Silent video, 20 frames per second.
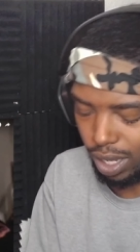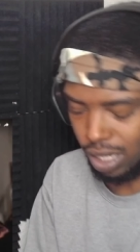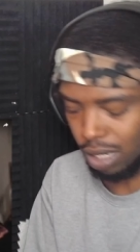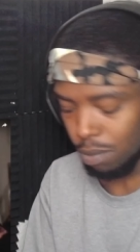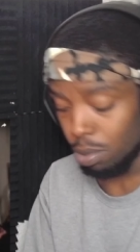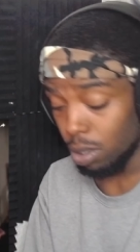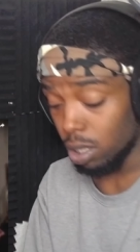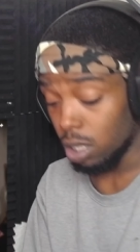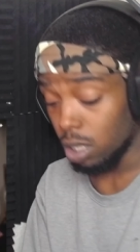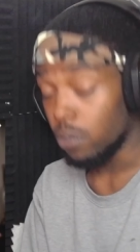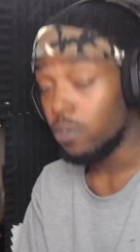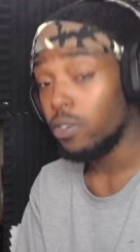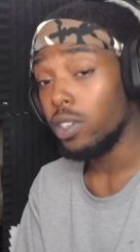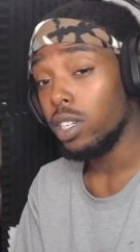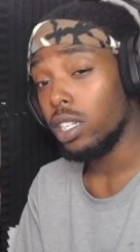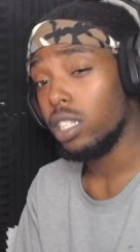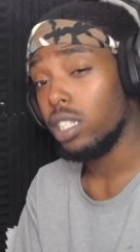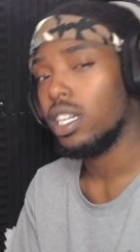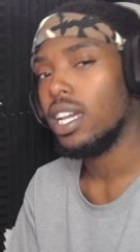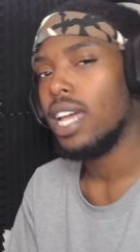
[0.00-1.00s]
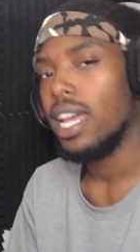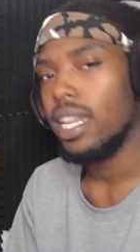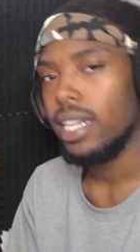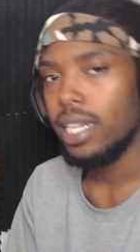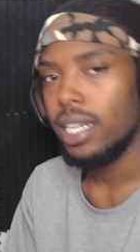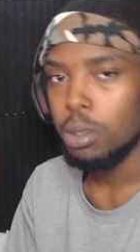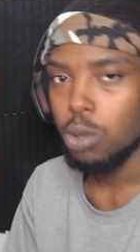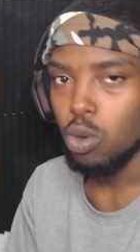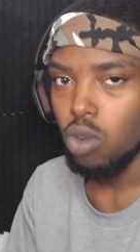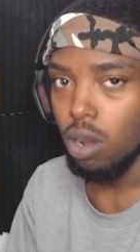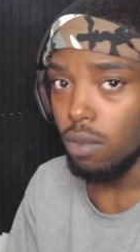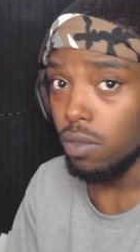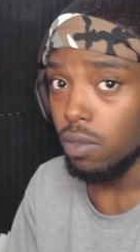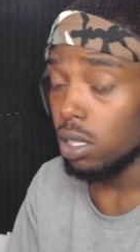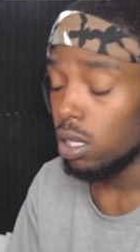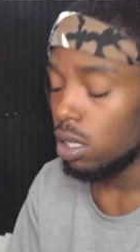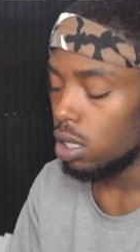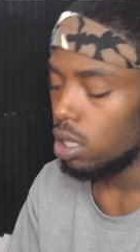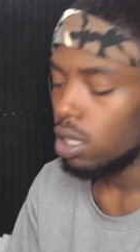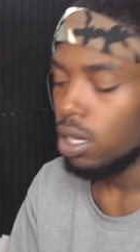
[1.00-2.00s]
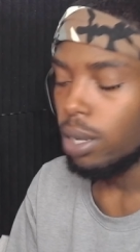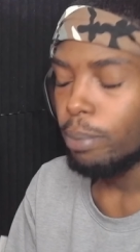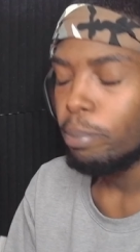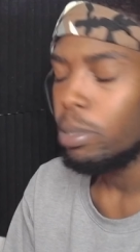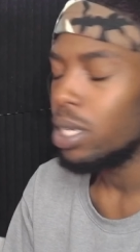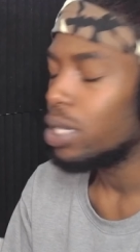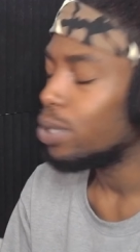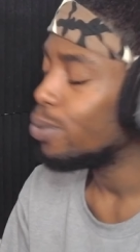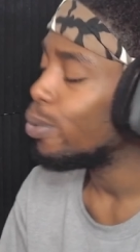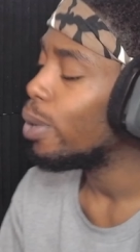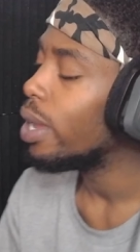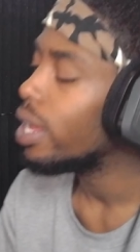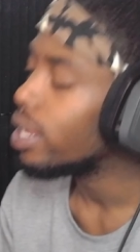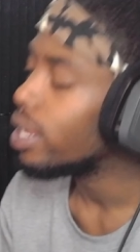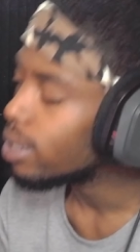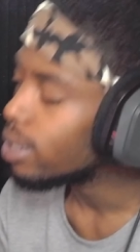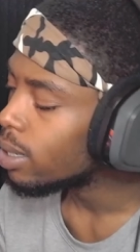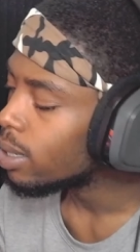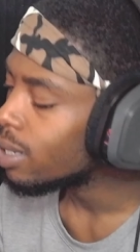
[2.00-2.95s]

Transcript: you put your foot in the goddamn crevice of the, you know, bitch, you ain't.